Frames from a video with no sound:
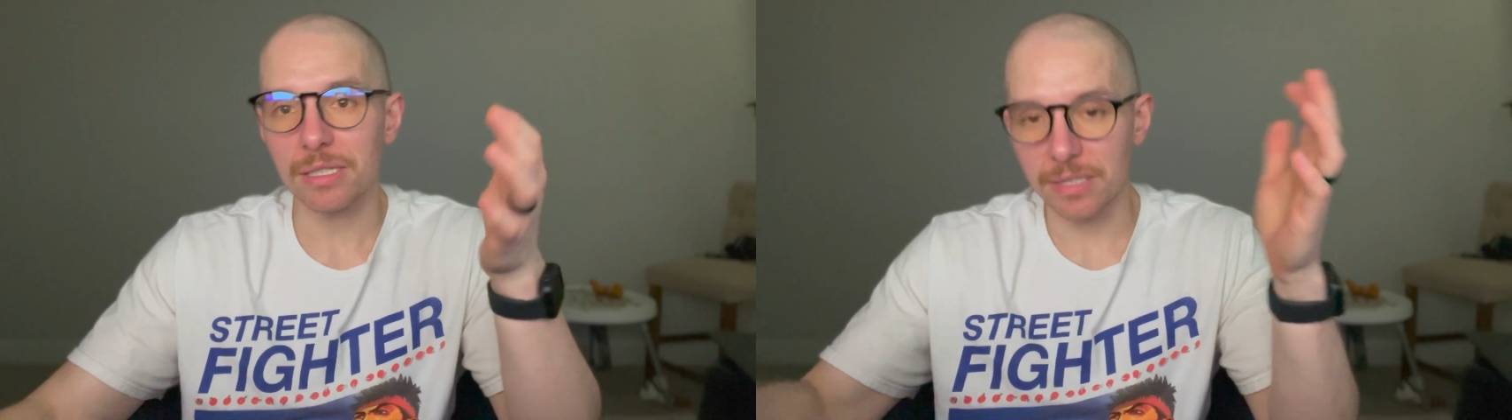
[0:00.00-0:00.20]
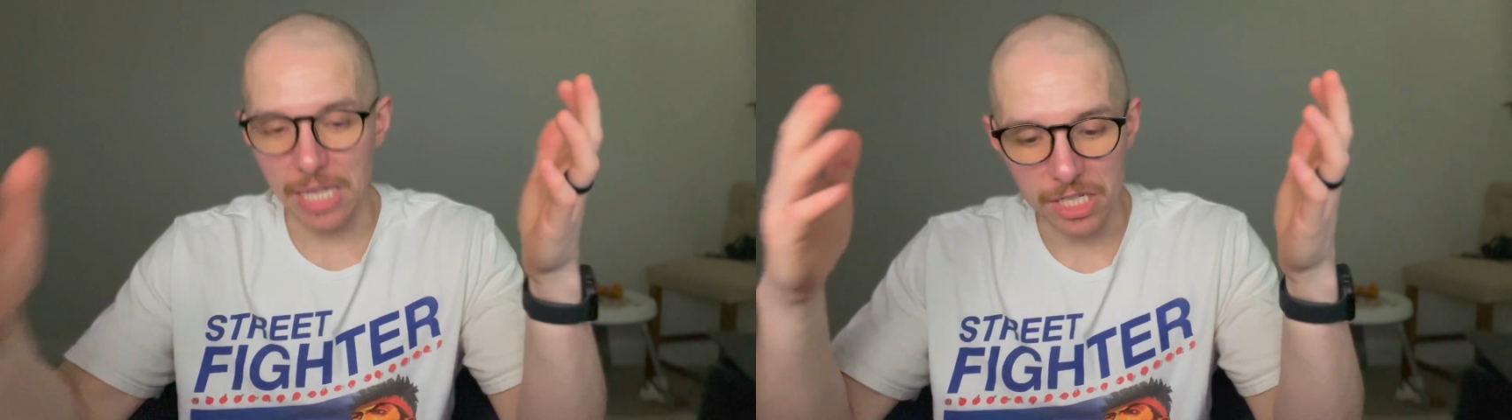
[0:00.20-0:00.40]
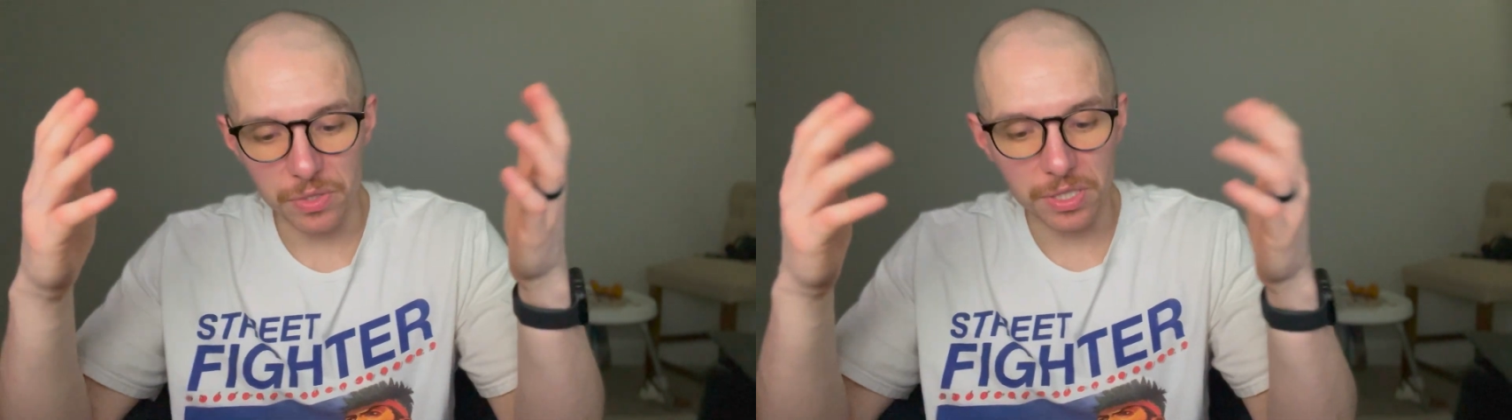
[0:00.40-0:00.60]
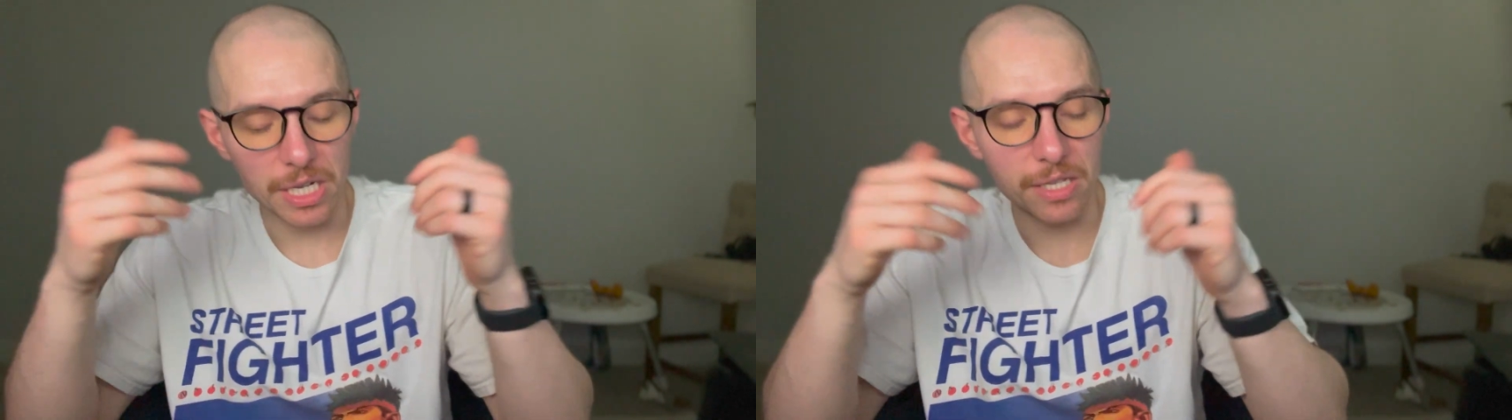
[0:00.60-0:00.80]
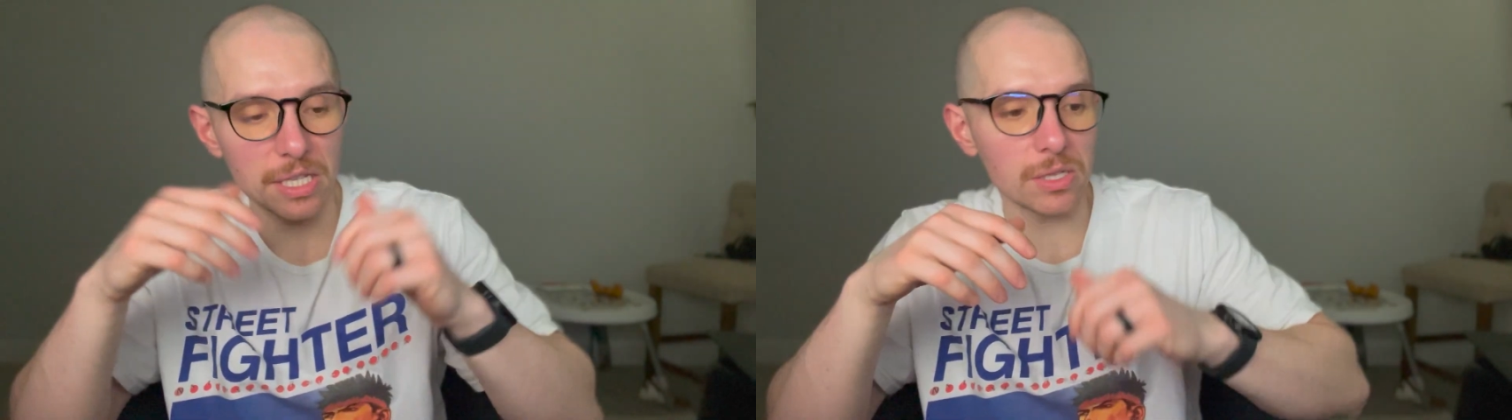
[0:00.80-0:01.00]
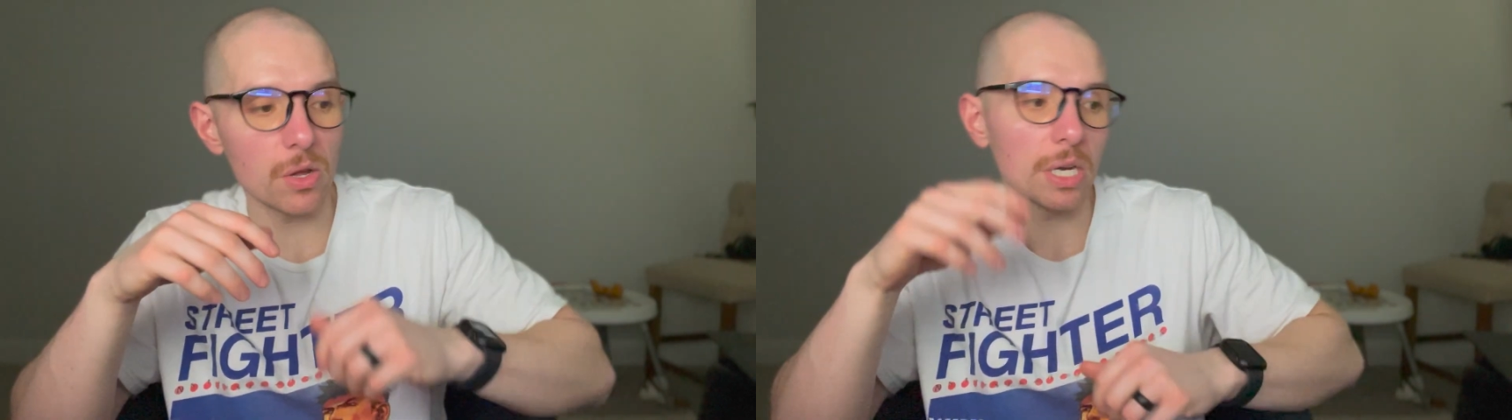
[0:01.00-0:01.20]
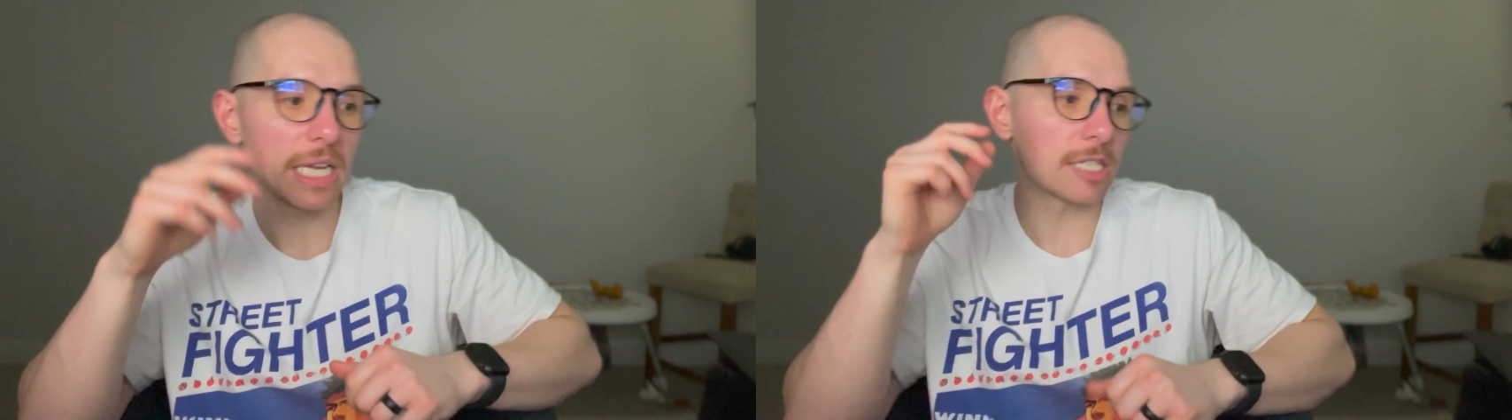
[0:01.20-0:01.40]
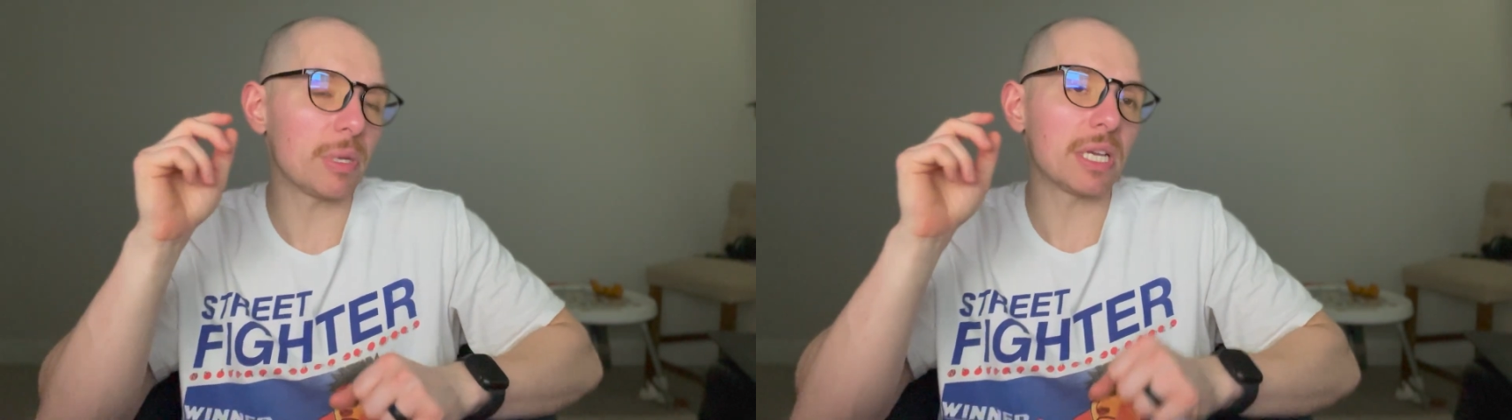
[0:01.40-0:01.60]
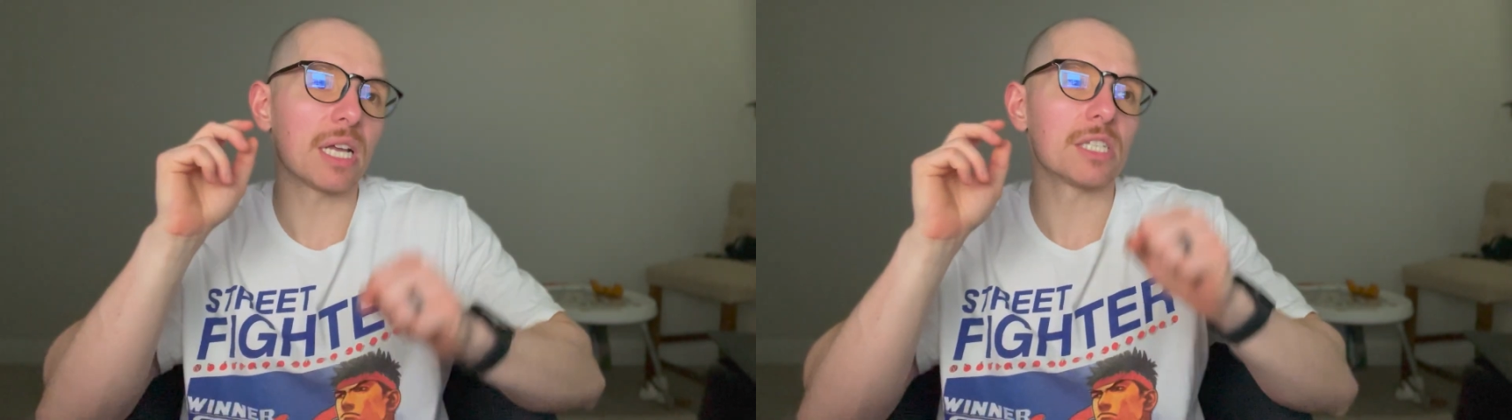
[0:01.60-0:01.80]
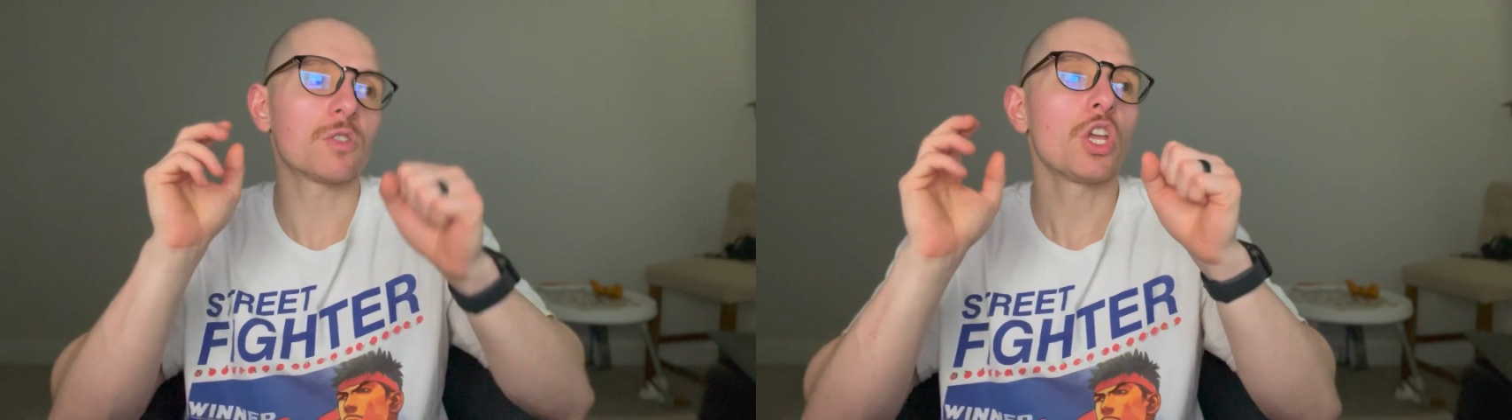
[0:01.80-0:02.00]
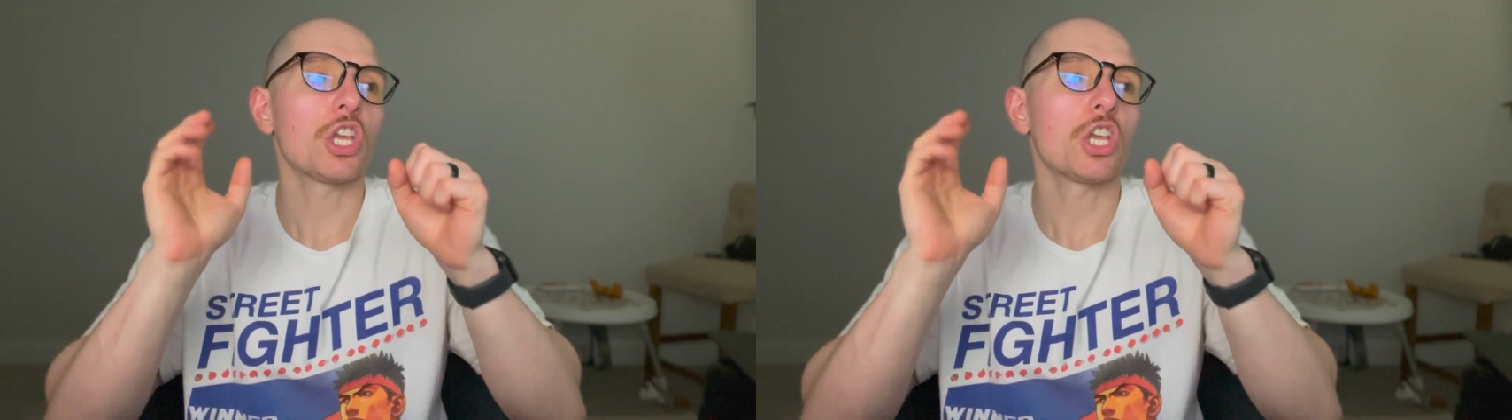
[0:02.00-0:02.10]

and thanks for sticking this long, is because